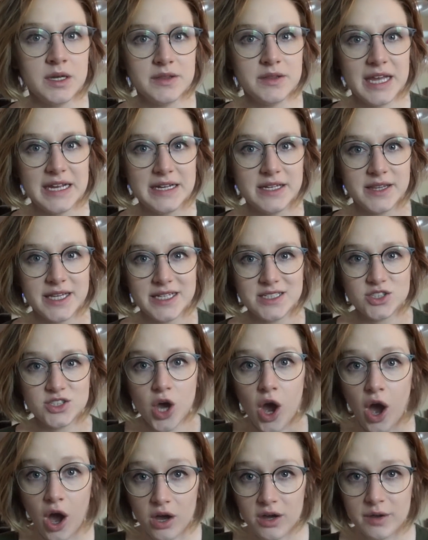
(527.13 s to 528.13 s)
They
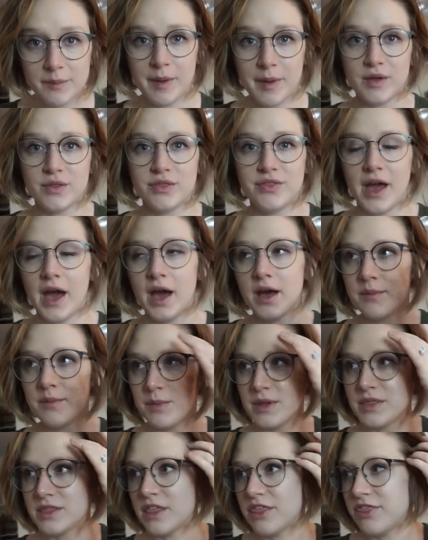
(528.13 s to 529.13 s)
talk about that.
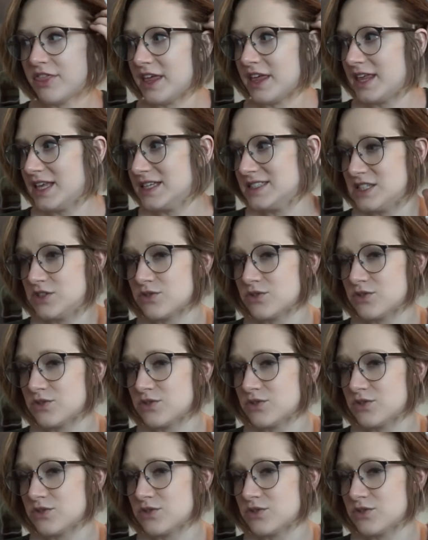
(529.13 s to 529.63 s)
But the thing is,